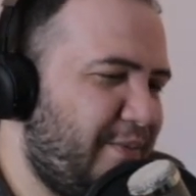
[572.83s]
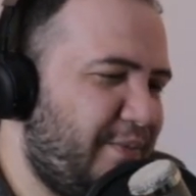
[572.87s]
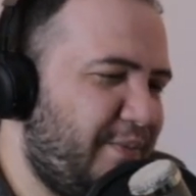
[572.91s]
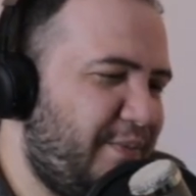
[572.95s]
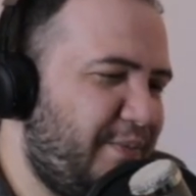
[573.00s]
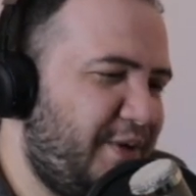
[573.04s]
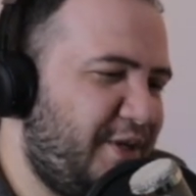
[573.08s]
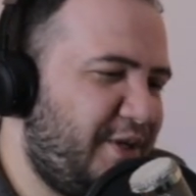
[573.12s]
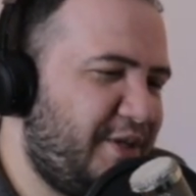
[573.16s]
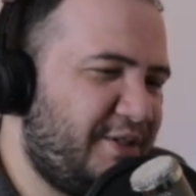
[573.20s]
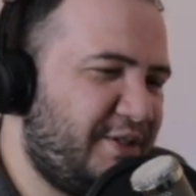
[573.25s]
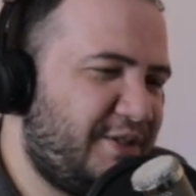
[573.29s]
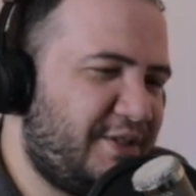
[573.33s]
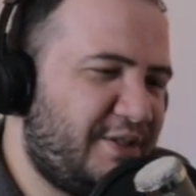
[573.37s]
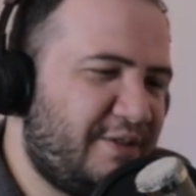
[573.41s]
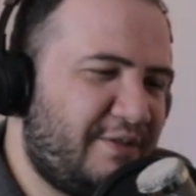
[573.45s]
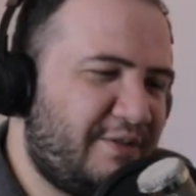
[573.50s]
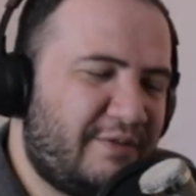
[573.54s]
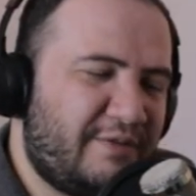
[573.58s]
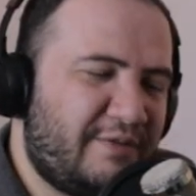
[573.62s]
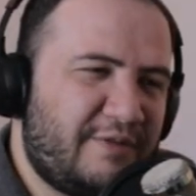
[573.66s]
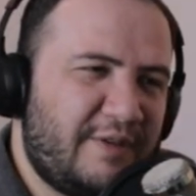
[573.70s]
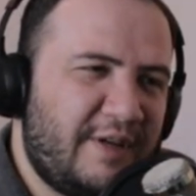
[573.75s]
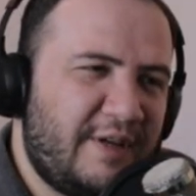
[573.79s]
because
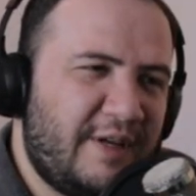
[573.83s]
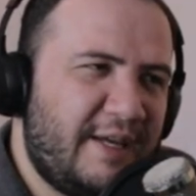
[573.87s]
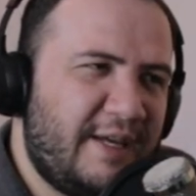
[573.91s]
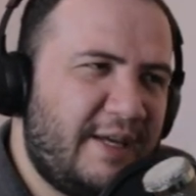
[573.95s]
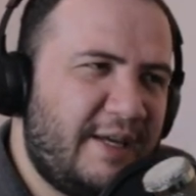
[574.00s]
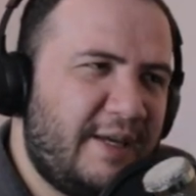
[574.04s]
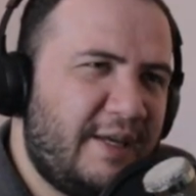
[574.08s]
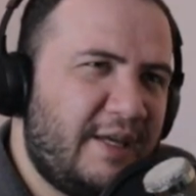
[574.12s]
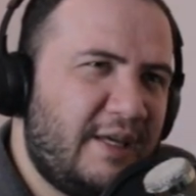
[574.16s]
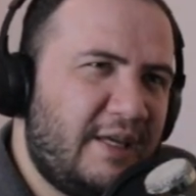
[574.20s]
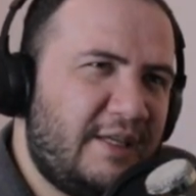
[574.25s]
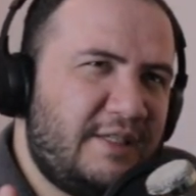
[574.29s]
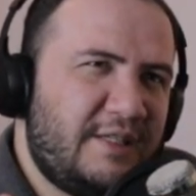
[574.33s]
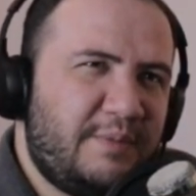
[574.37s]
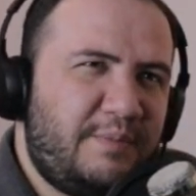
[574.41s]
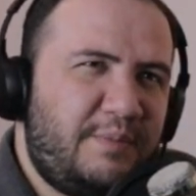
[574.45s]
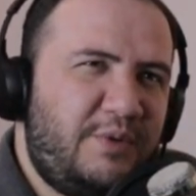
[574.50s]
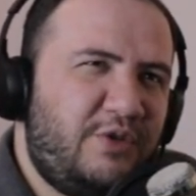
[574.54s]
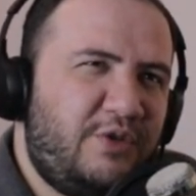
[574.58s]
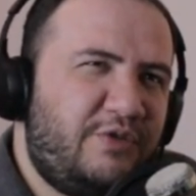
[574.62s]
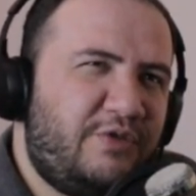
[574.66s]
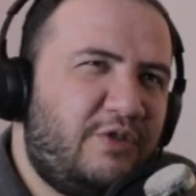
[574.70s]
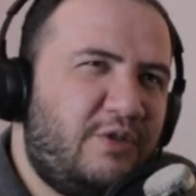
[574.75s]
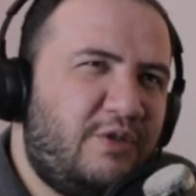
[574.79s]
of, is it
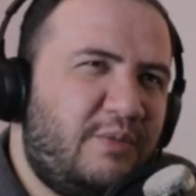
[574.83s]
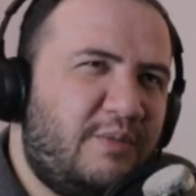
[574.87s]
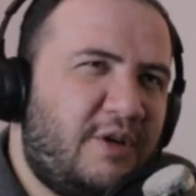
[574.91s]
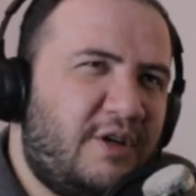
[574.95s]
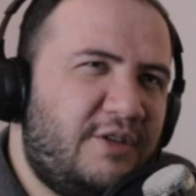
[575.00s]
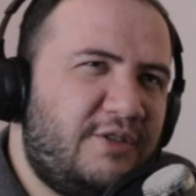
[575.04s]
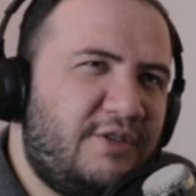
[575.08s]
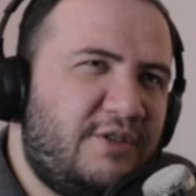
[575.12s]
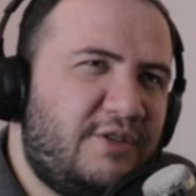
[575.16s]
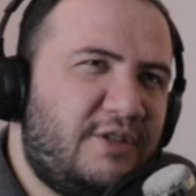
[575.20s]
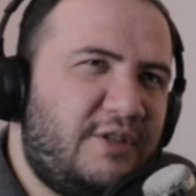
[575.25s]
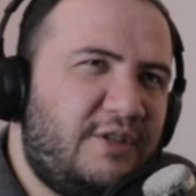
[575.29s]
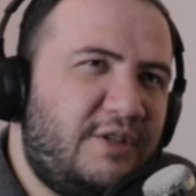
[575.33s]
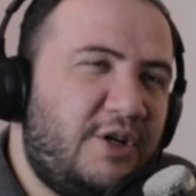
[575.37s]
Beautiful Monster?